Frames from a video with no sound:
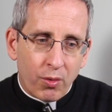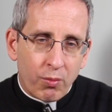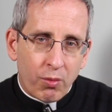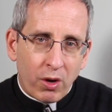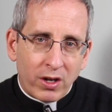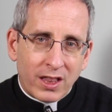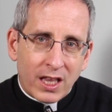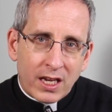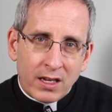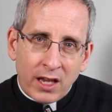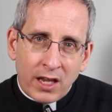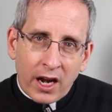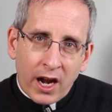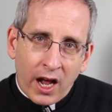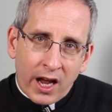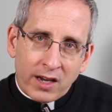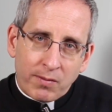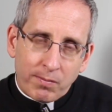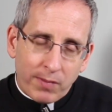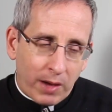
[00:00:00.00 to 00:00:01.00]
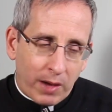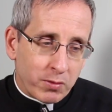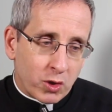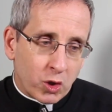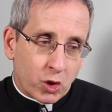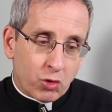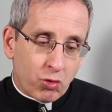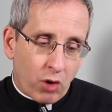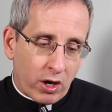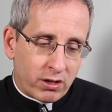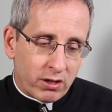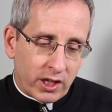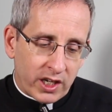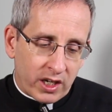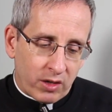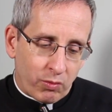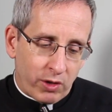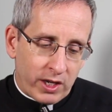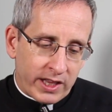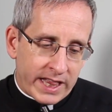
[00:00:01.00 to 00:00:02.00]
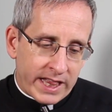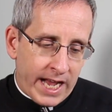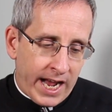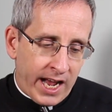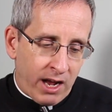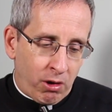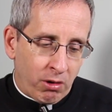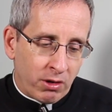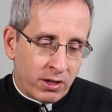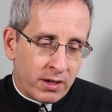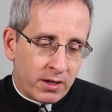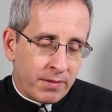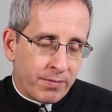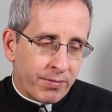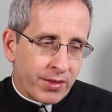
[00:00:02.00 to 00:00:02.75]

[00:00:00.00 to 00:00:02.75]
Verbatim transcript: One thing that I, I'm struggling with now